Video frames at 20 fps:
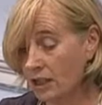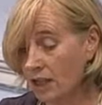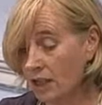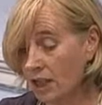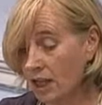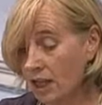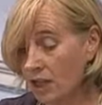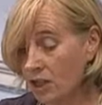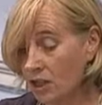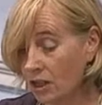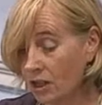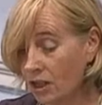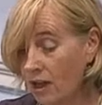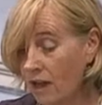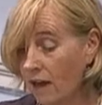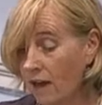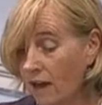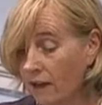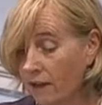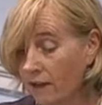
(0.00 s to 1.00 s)
Education,
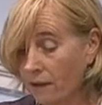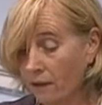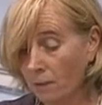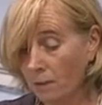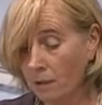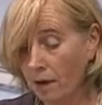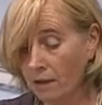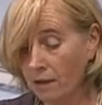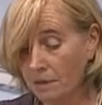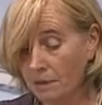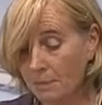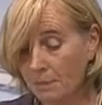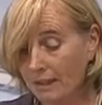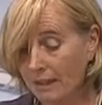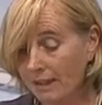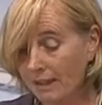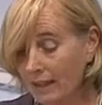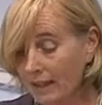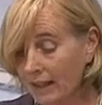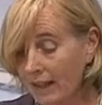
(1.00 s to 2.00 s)
there are
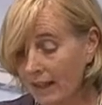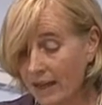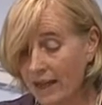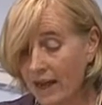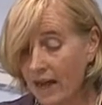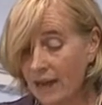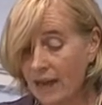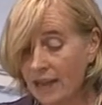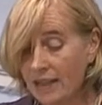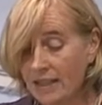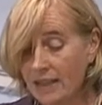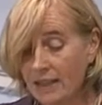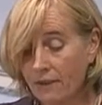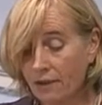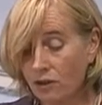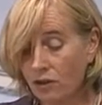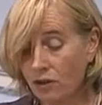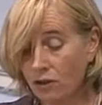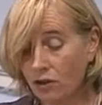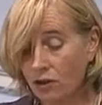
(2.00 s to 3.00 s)
approximately
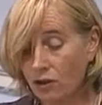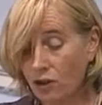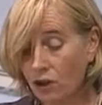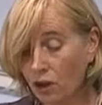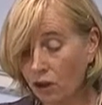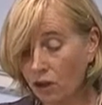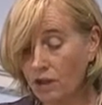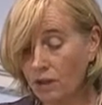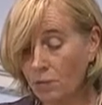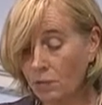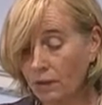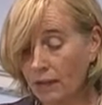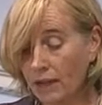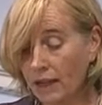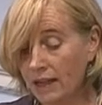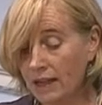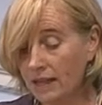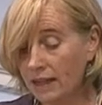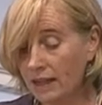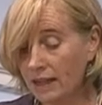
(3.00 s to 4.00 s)
731
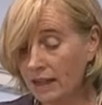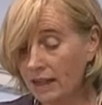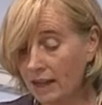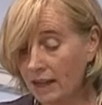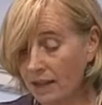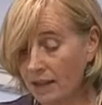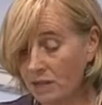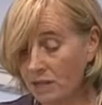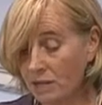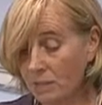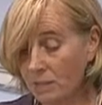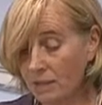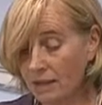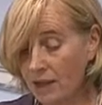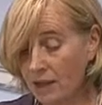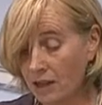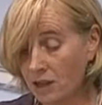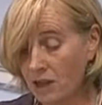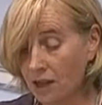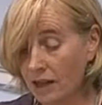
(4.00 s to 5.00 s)
ASD classrooms
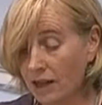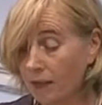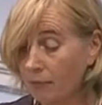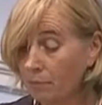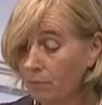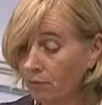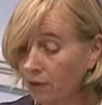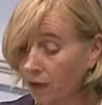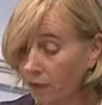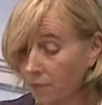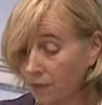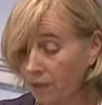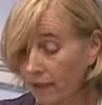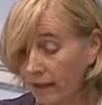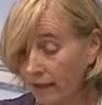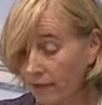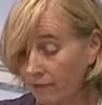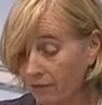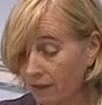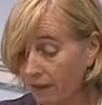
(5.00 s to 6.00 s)
nationally at primary
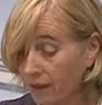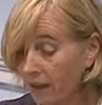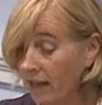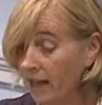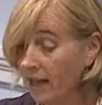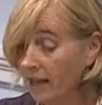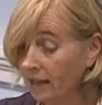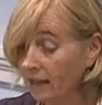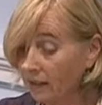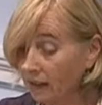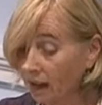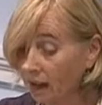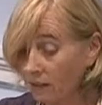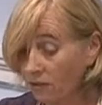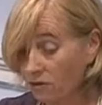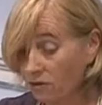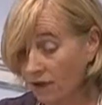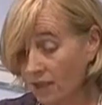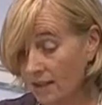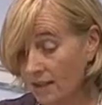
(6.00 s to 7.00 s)
level. In
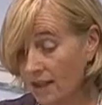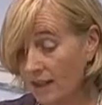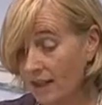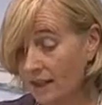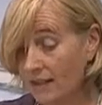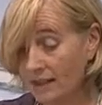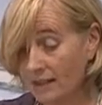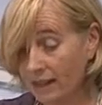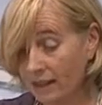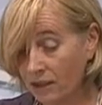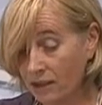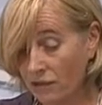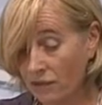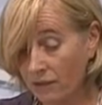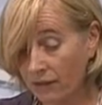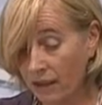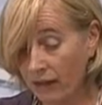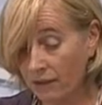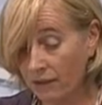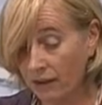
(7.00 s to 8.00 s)
contrast, at
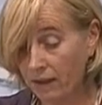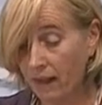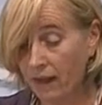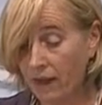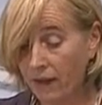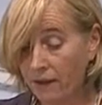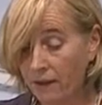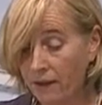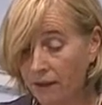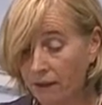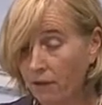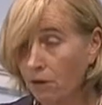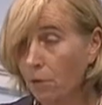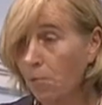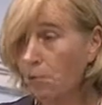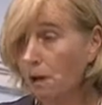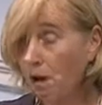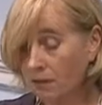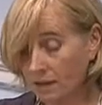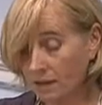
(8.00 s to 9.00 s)
secondary level, there are
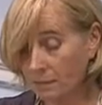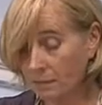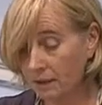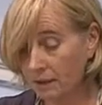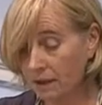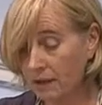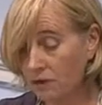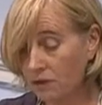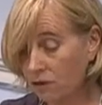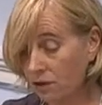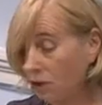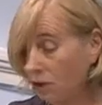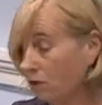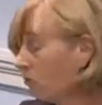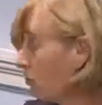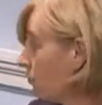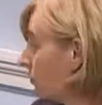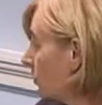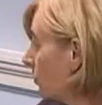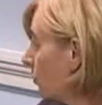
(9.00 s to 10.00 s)
approximately
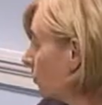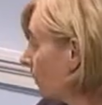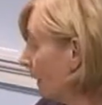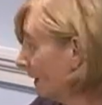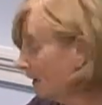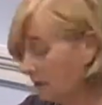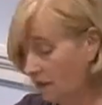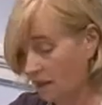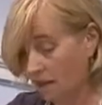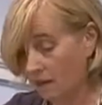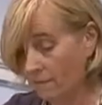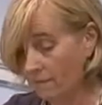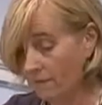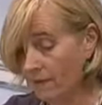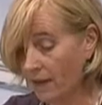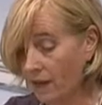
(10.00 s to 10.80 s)
320,